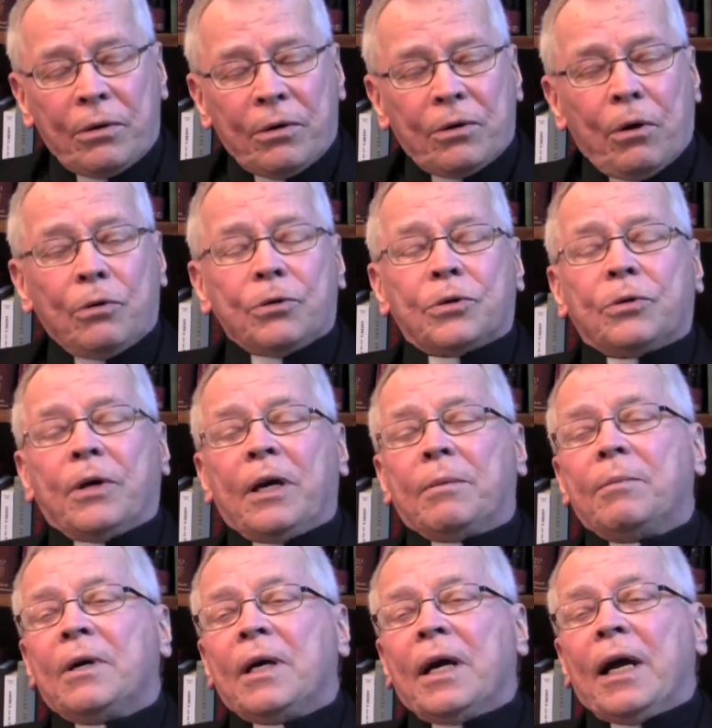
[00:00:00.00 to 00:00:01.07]
close to
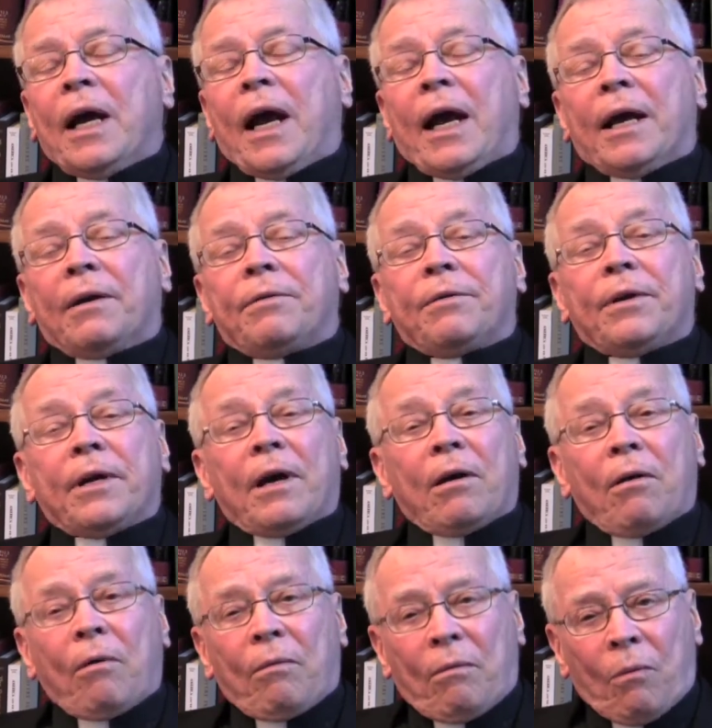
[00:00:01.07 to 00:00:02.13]
him, and
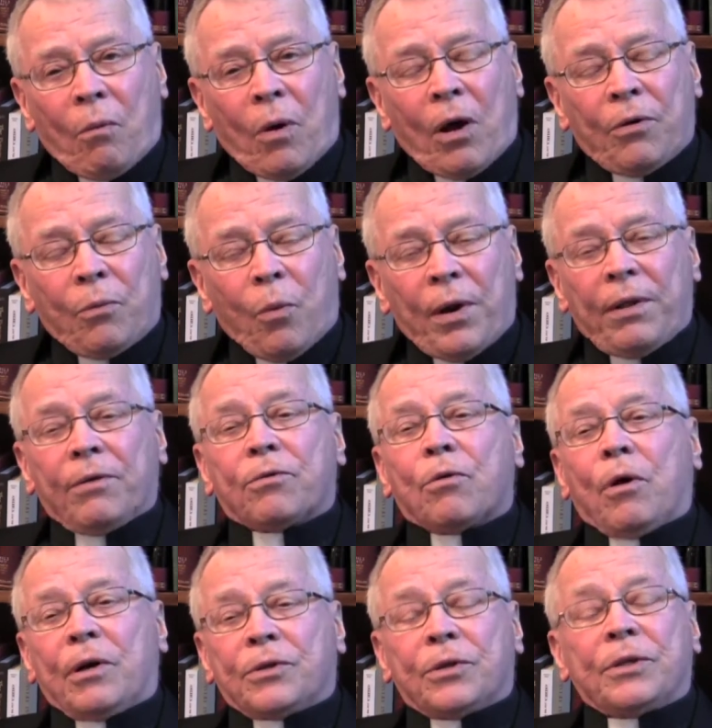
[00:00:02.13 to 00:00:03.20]
on one of the
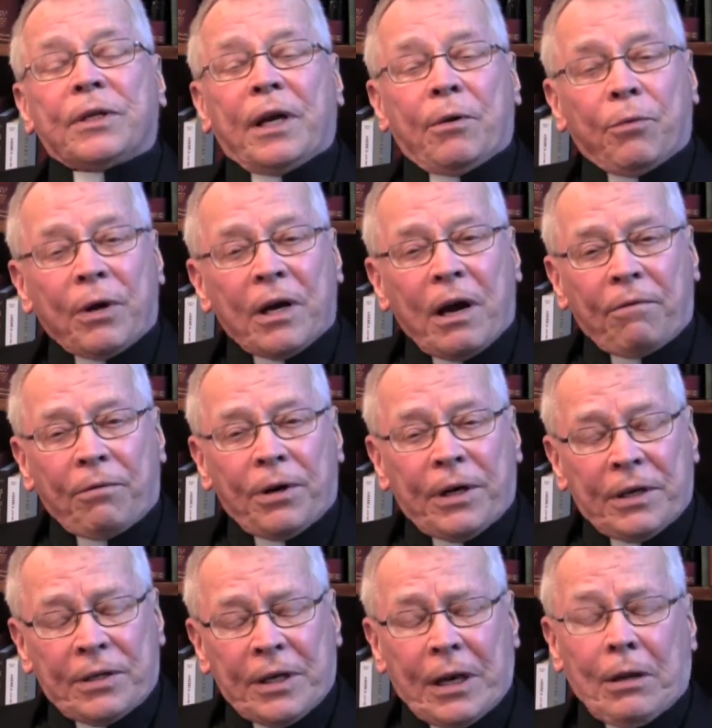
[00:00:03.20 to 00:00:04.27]
crosses he recovered
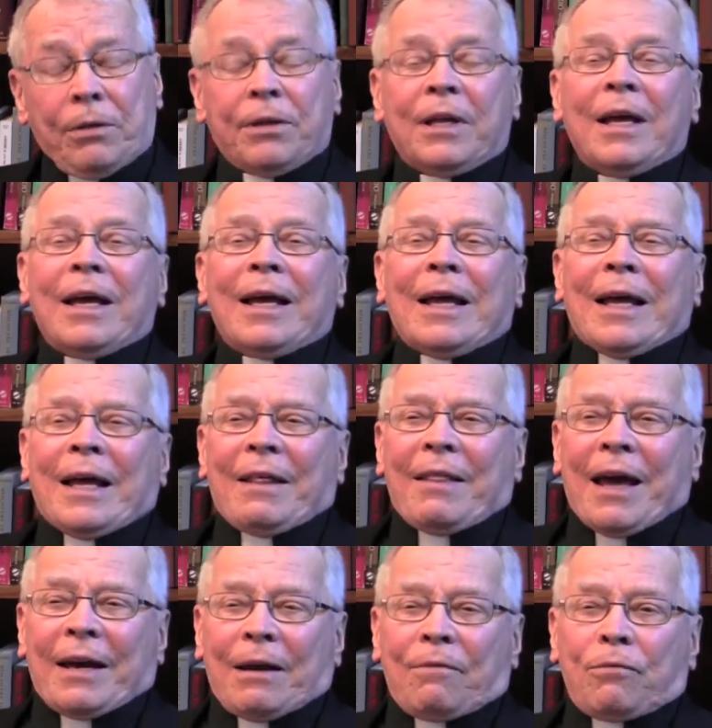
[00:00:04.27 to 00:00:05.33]
his health.
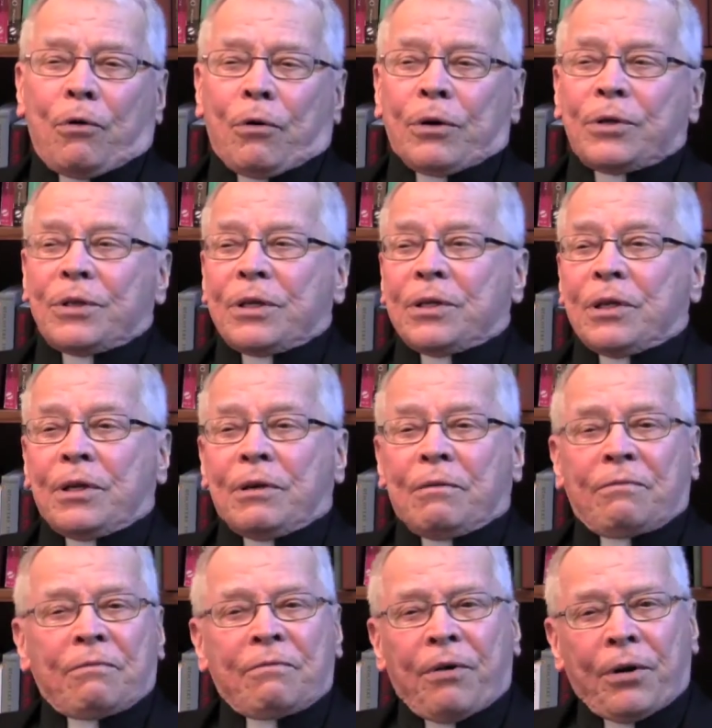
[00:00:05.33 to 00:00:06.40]
That, of course, is a
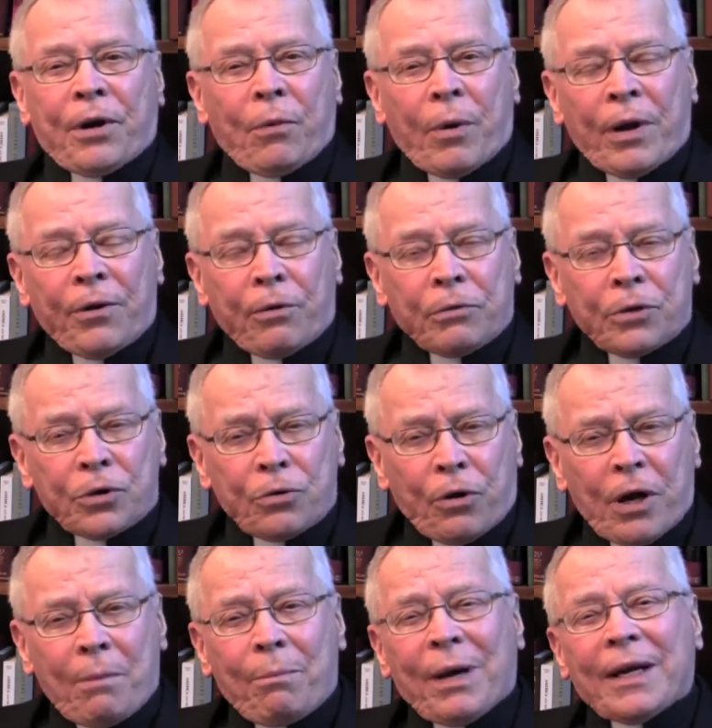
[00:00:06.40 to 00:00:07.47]
very well-known
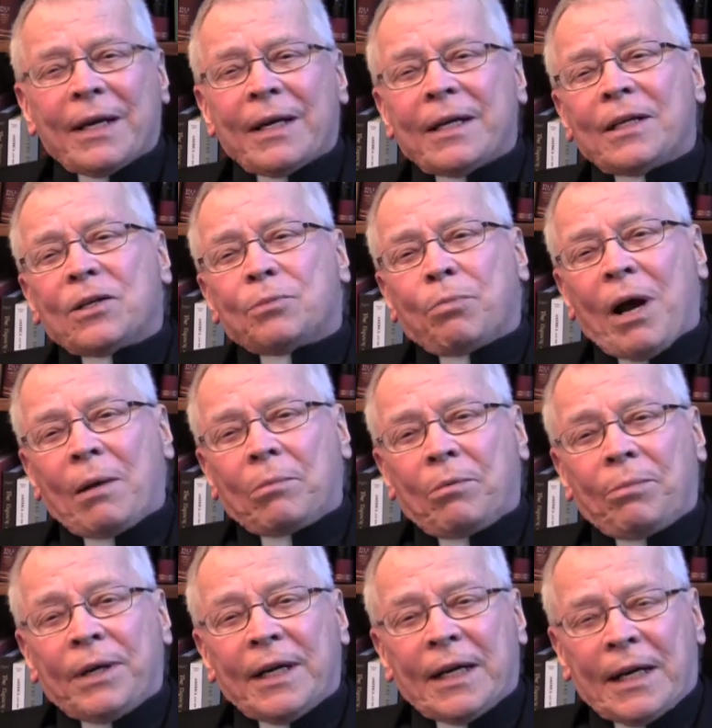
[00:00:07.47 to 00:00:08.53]
story, but it is
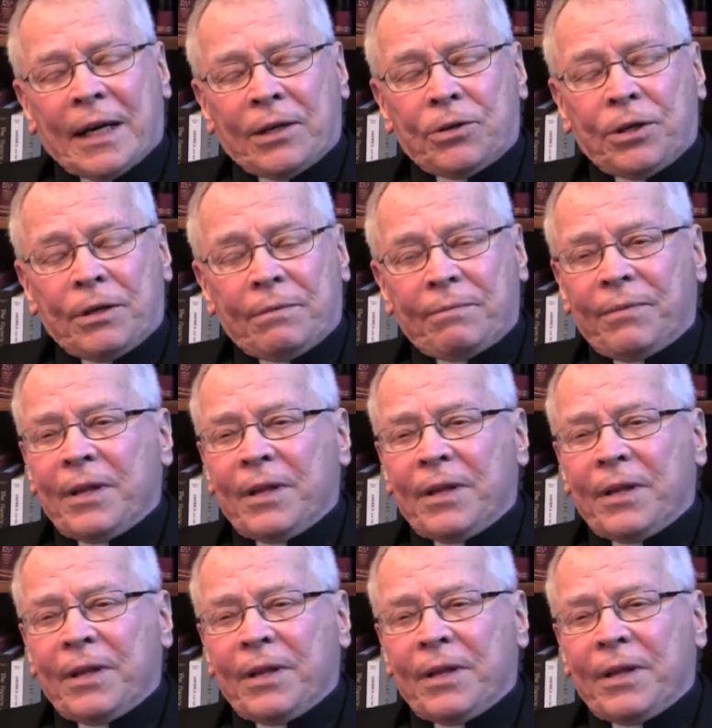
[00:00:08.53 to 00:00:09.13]
probably legend.